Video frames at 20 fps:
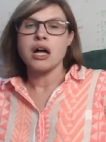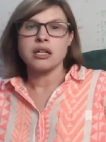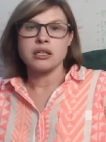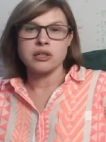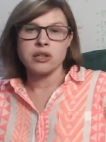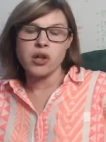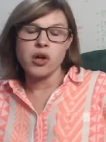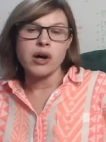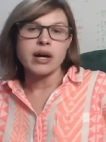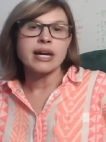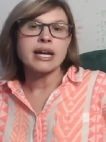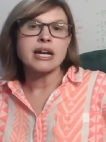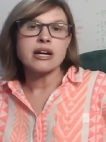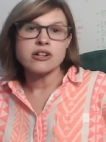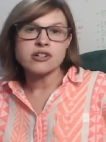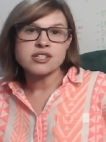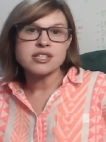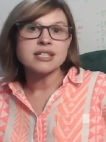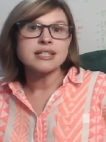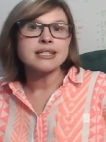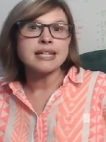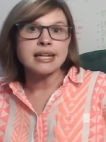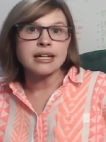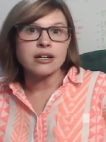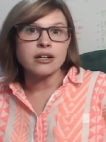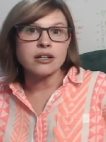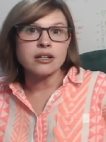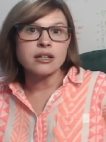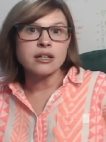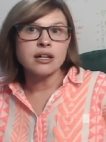Look, here's the
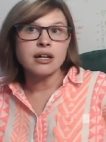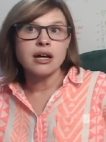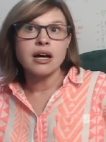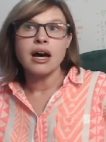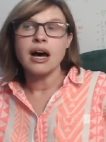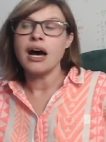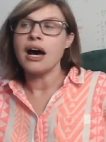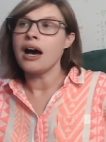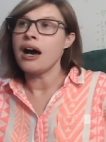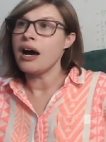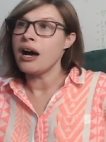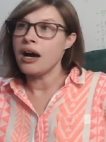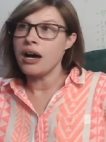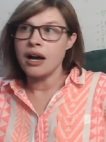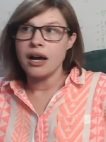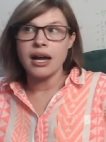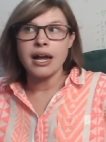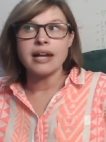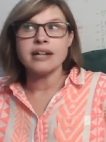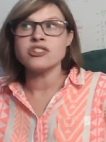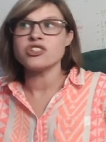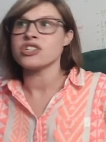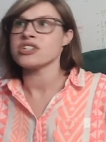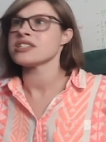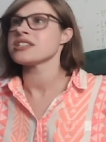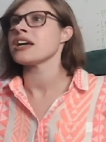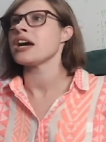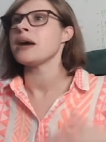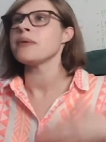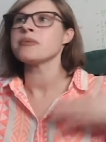deal. And
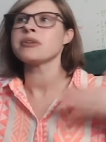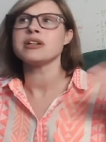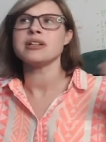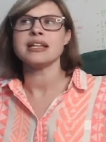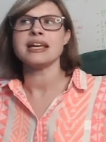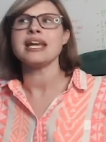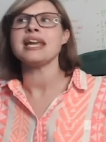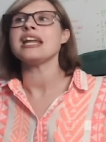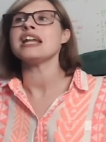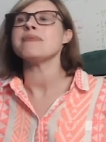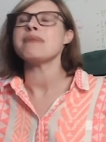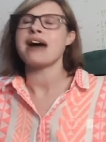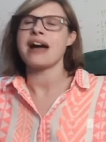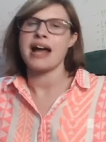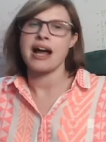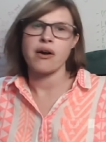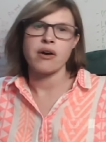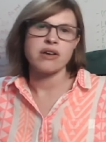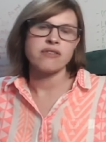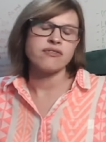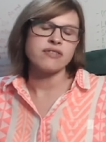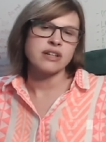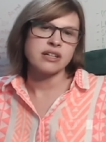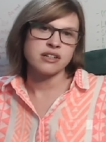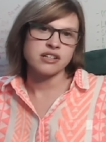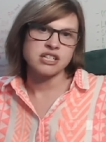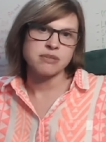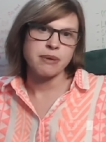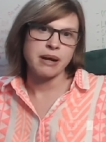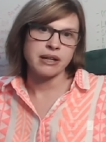just come clean about how he
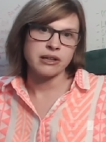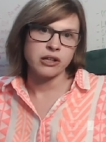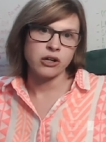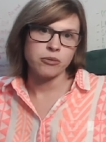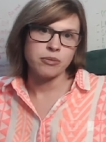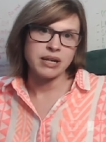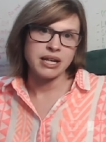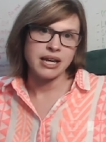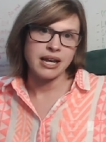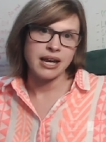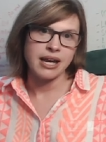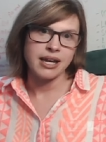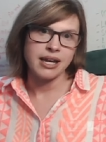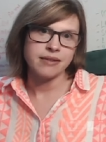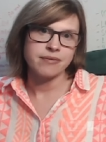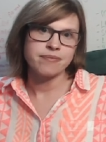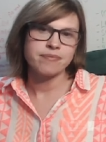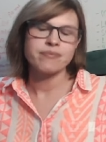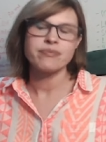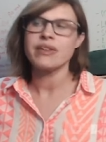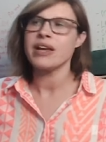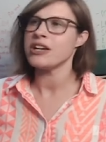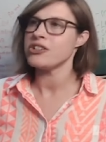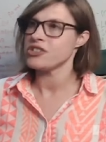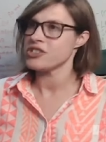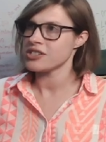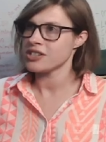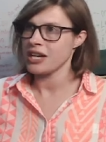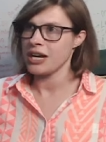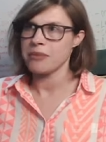feels about Lo Binghe, and
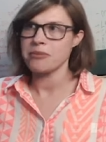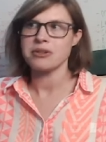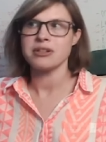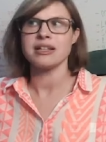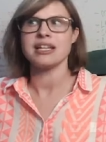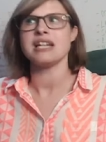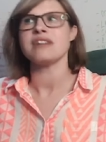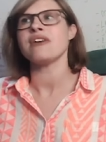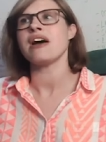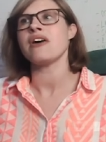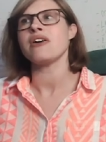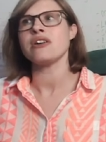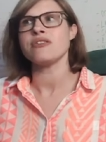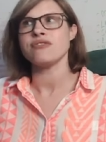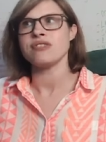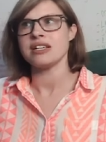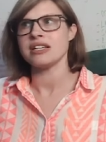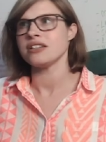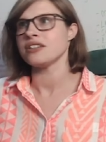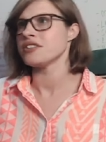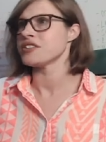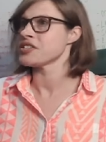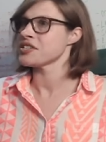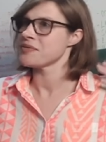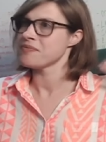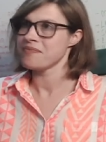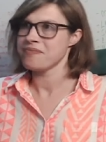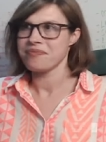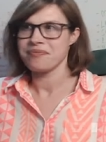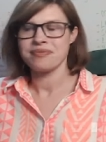just come clean of how he feels
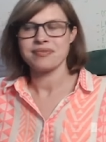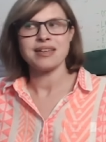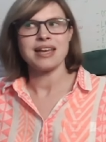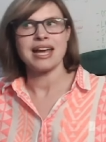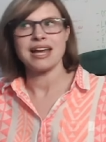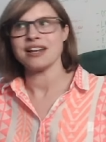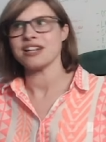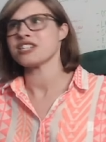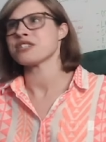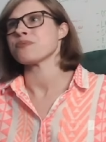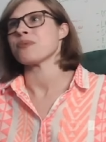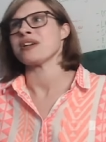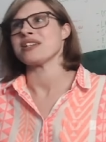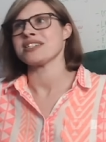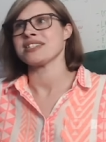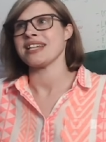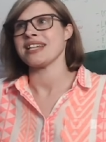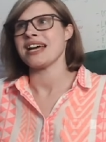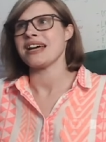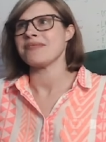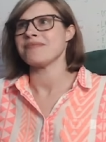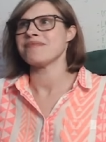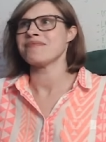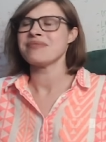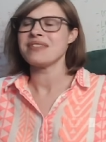and express that.